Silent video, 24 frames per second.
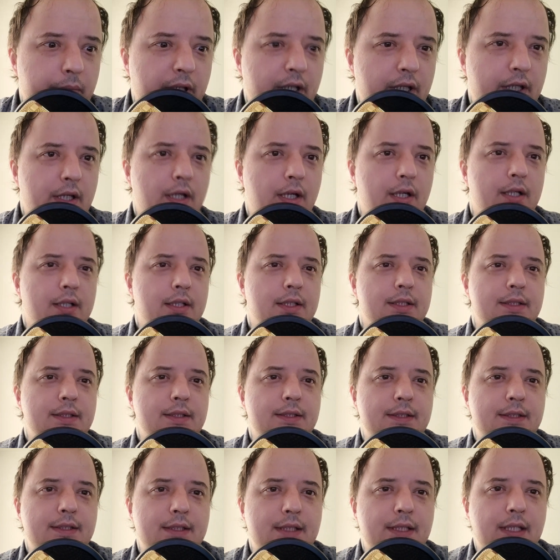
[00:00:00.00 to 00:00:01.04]

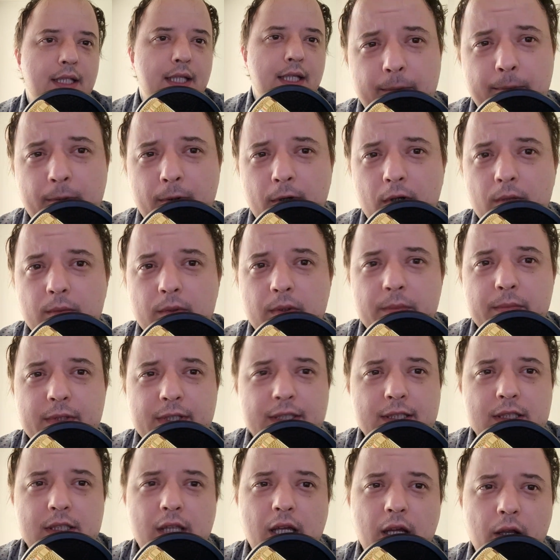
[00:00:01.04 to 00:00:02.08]
because their problem
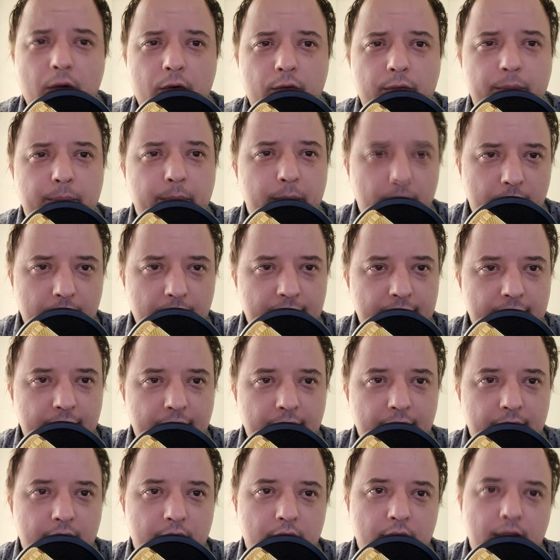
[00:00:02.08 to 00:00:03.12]
is lack of
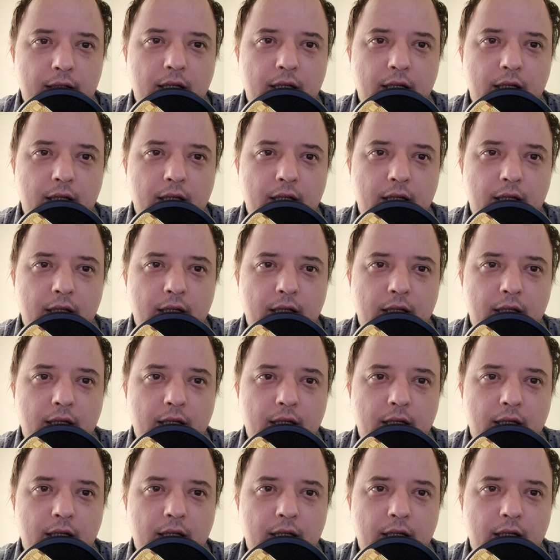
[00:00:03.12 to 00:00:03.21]
planning,